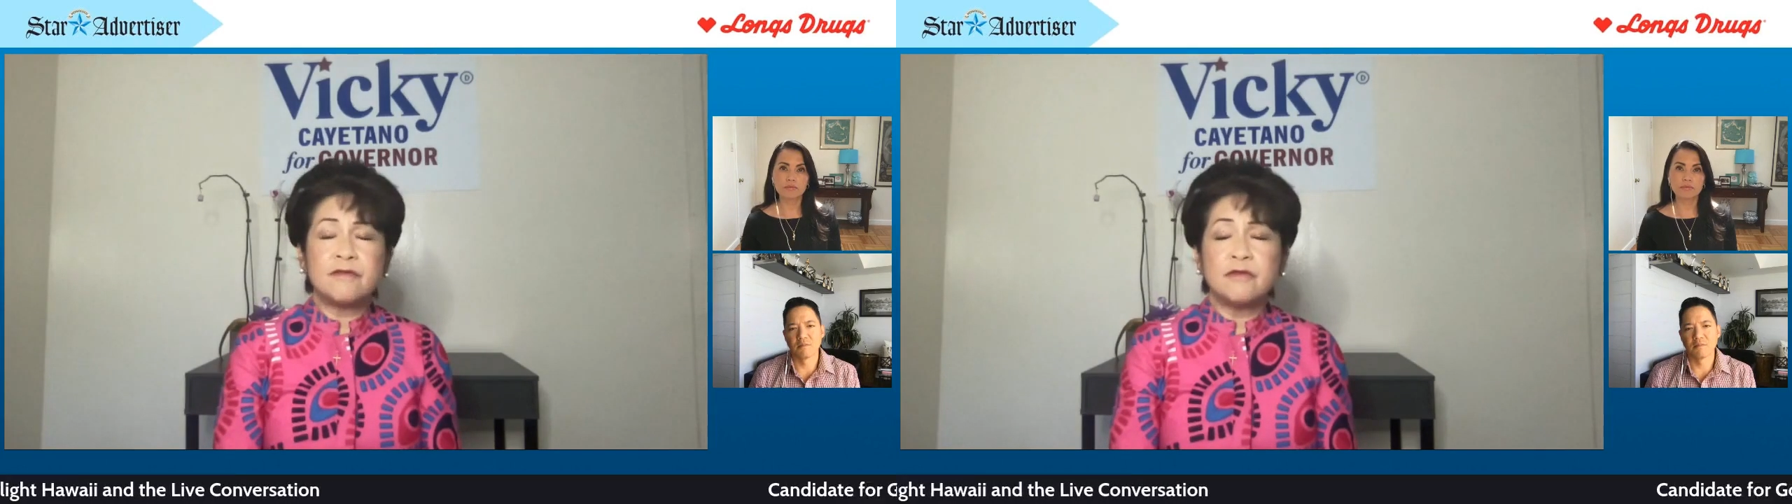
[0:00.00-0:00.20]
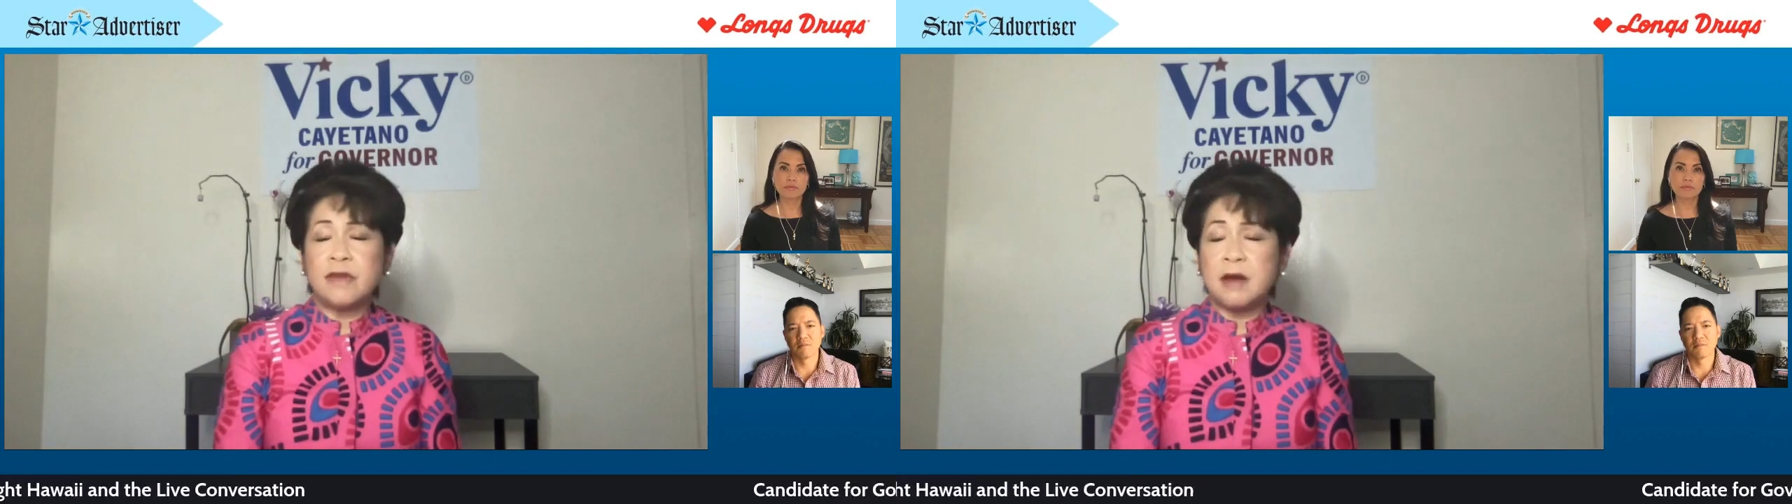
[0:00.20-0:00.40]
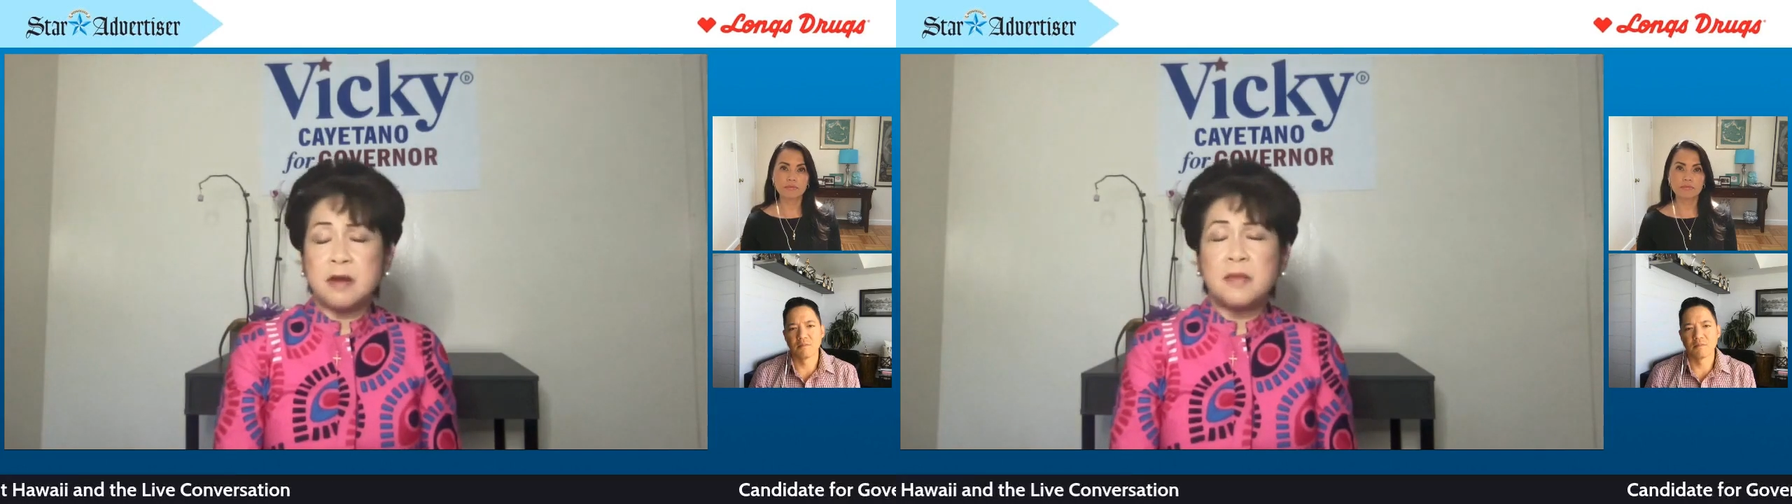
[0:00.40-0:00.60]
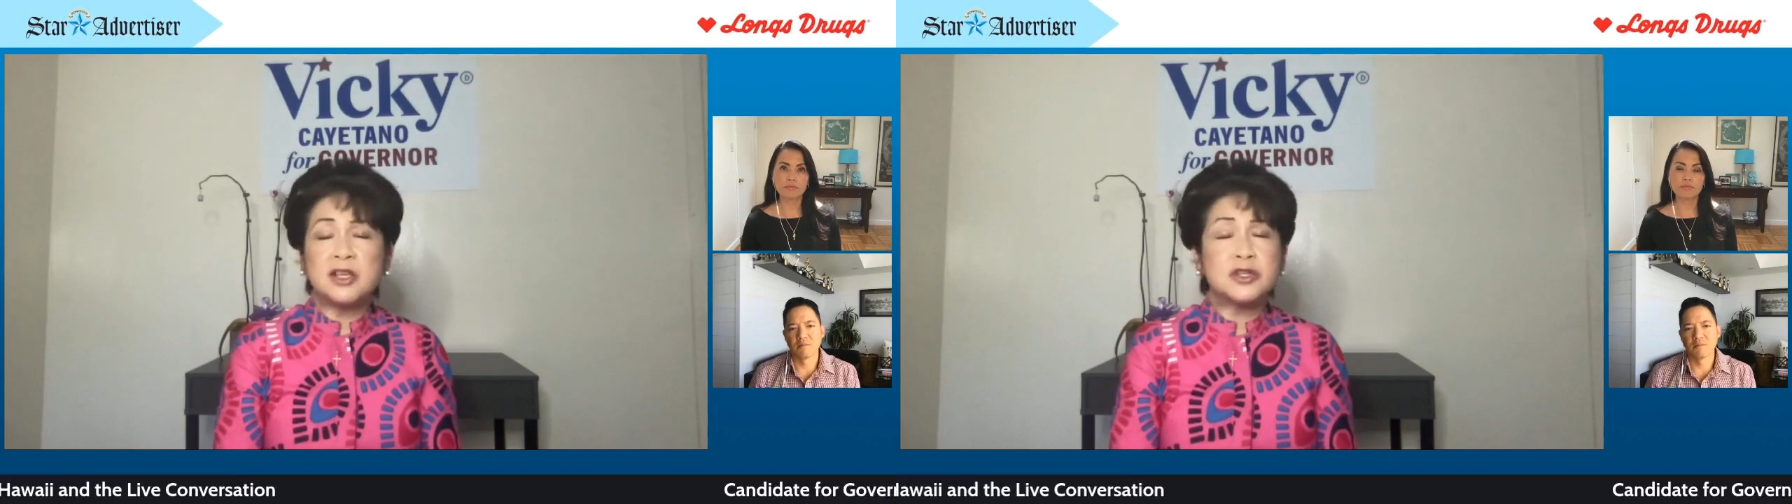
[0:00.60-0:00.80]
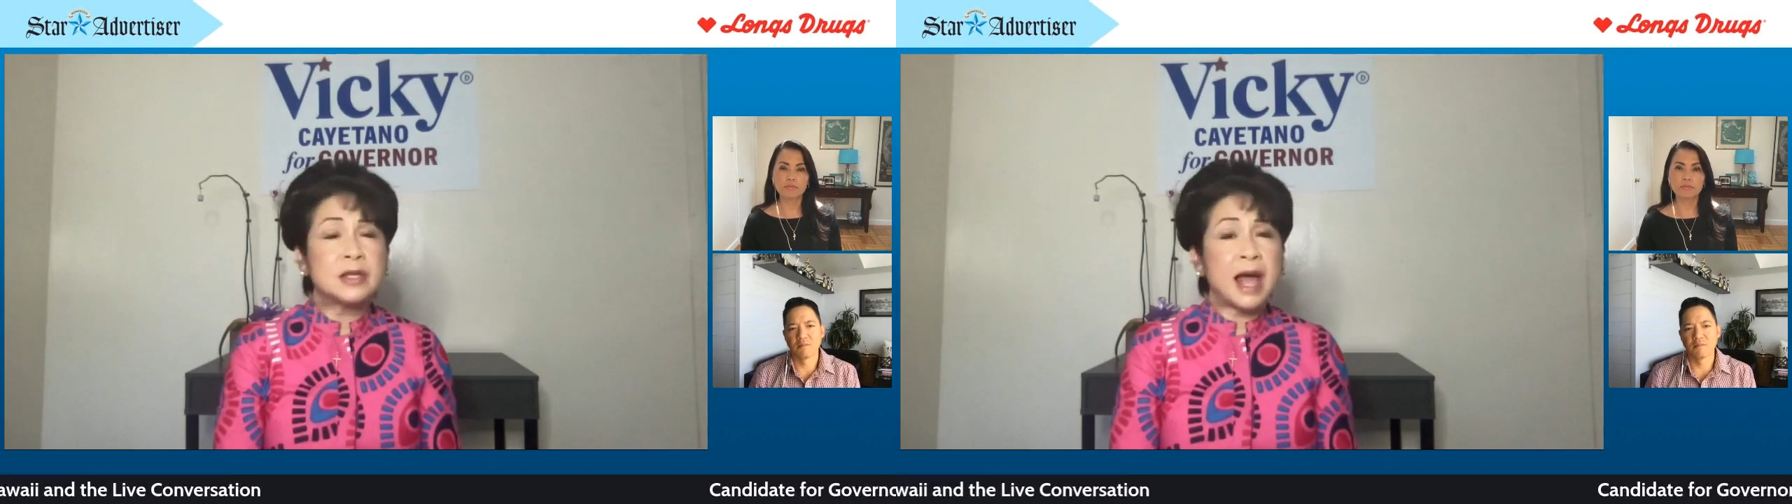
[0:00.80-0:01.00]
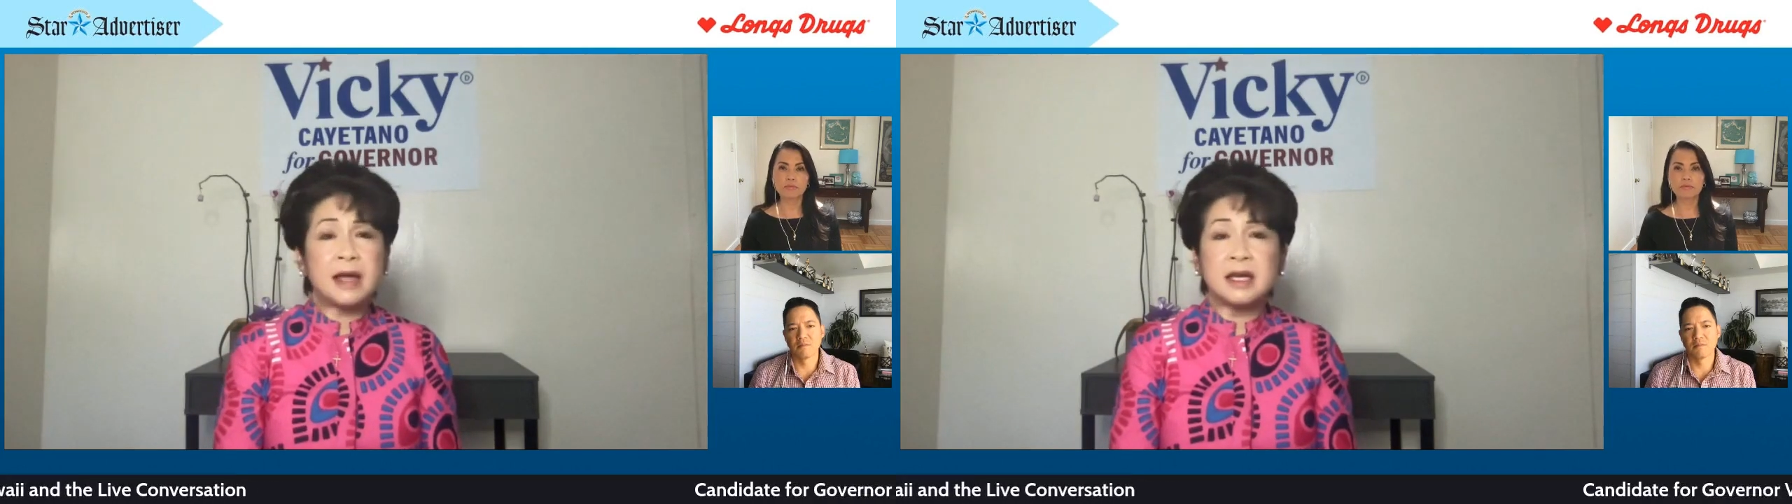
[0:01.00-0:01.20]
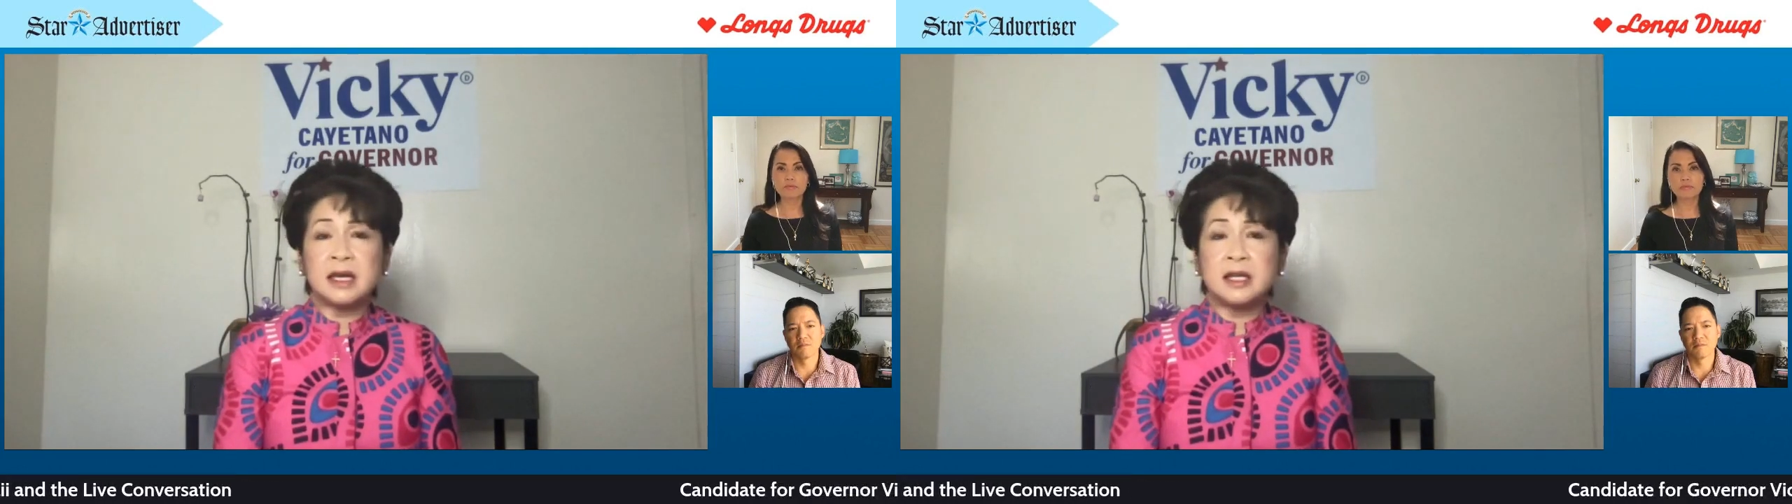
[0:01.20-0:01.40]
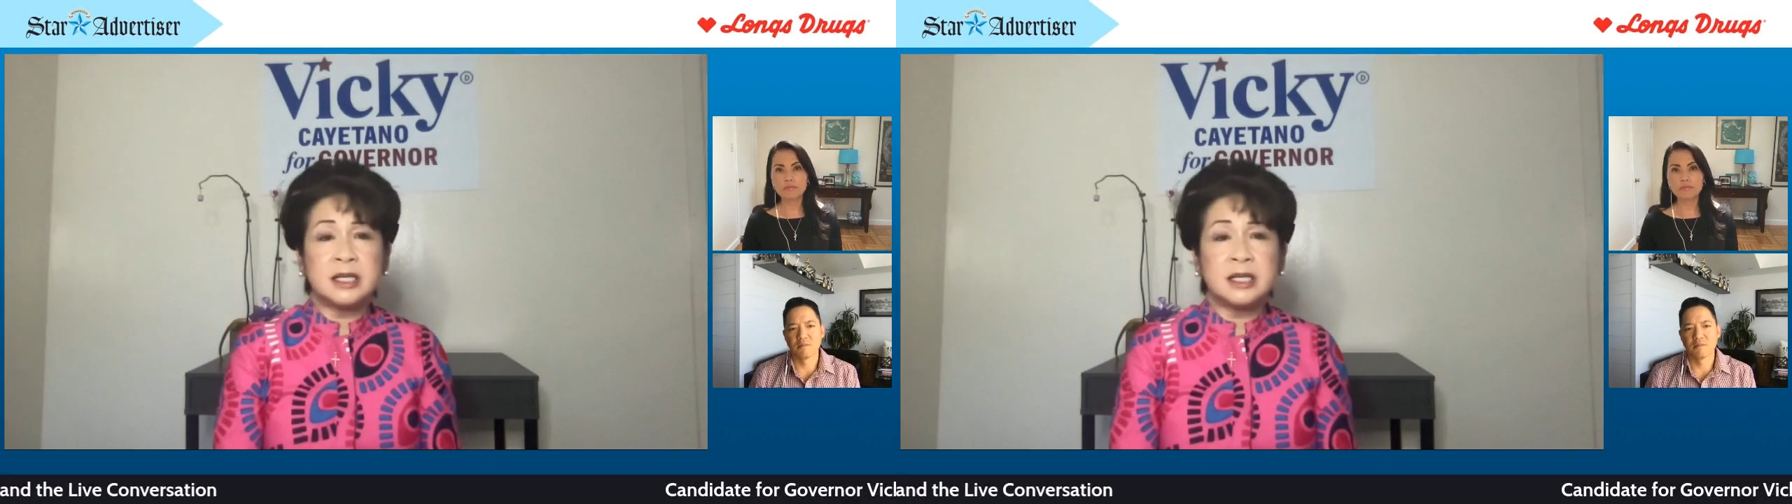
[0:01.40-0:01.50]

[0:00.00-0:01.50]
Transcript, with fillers: very much lacking